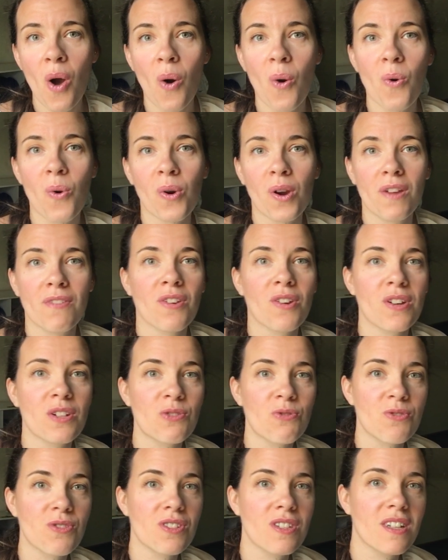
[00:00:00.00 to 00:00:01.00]
or if you're
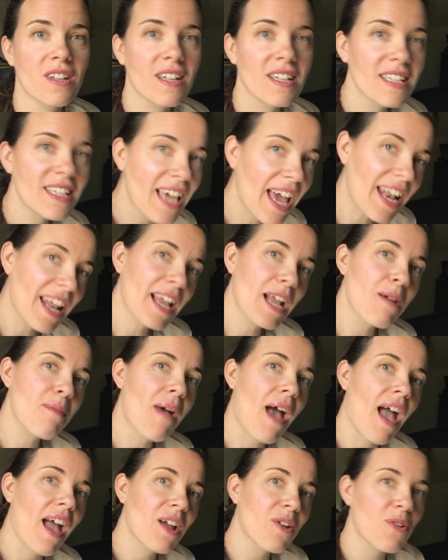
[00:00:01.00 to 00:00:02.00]
interested in getting a
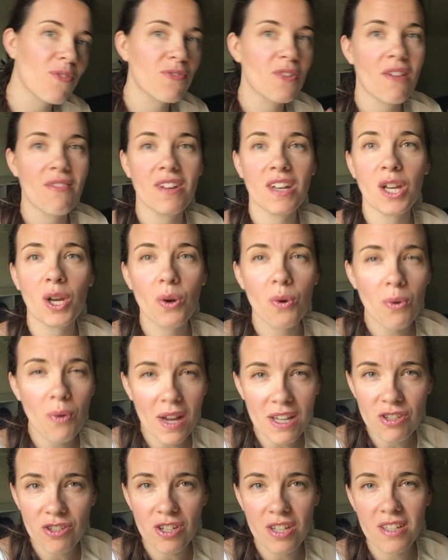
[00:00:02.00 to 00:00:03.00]
bag, or if you have any
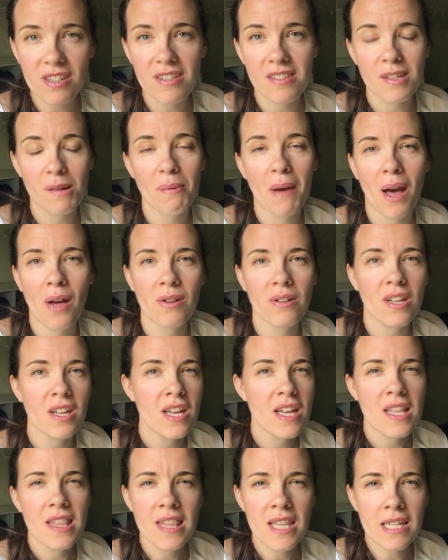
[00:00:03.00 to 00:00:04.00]
questions about
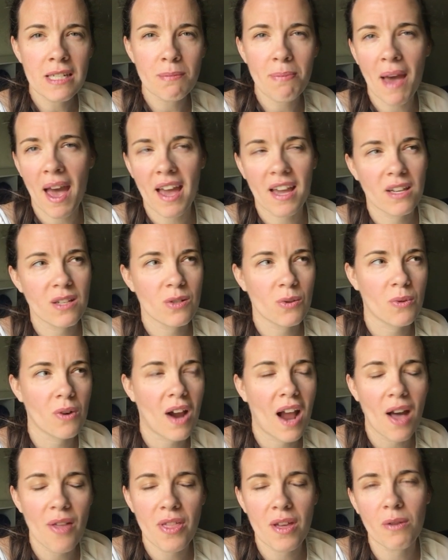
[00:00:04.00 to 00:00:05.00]
these bags or
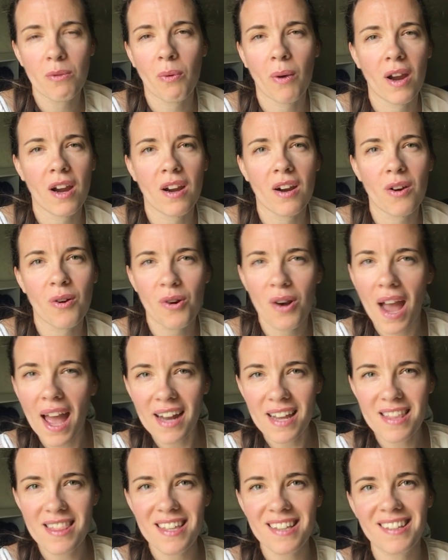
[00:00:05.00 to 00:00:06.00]
how they wear or
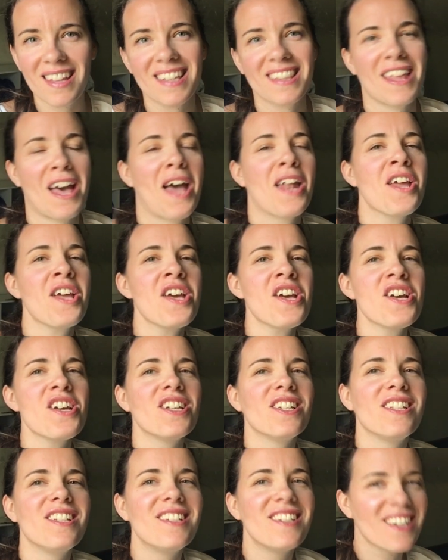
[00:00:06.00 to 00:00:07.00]
anything like that,
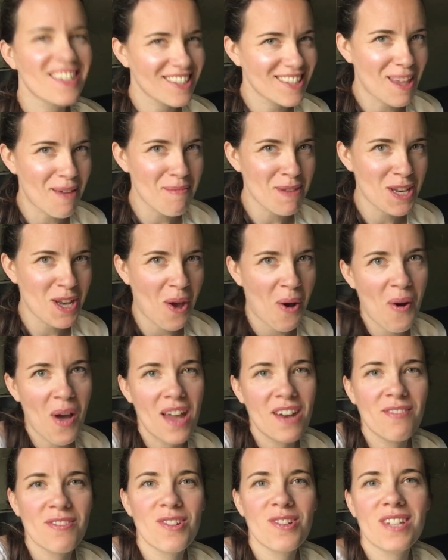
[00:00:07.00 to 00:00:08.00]
just let me know.
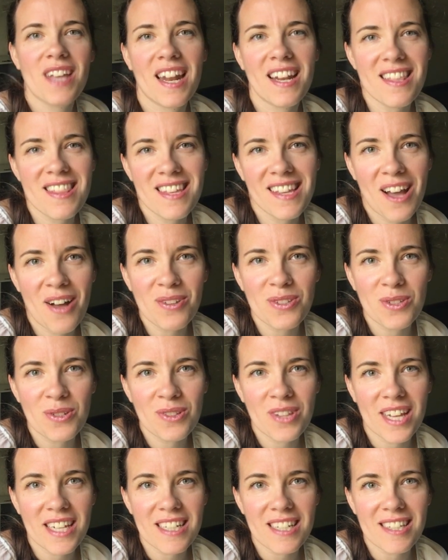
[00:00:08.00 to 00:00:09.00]
And if there's anything else
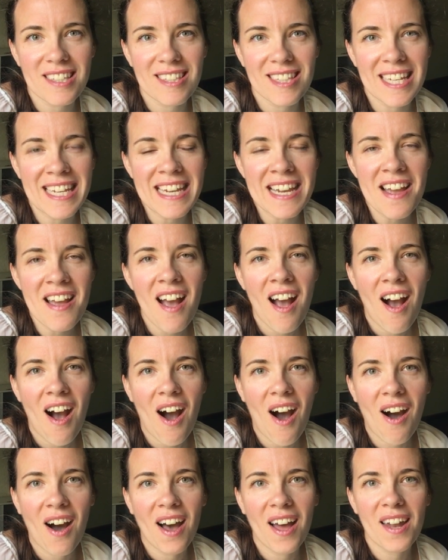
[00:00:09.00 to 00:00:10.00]
you'd like to see
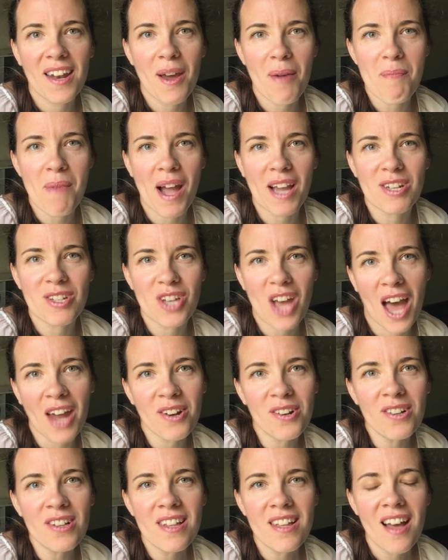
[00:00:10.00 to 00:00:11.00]
on my
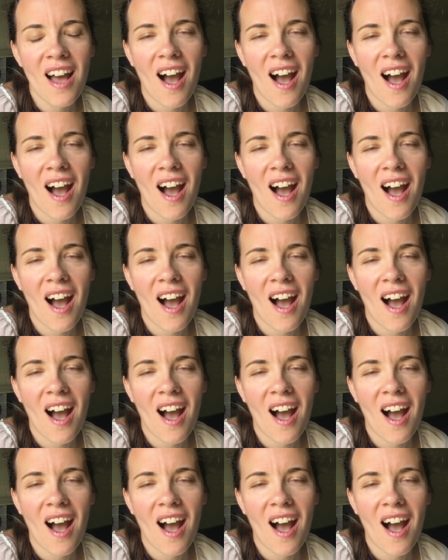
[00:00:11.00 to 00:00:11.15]
channel,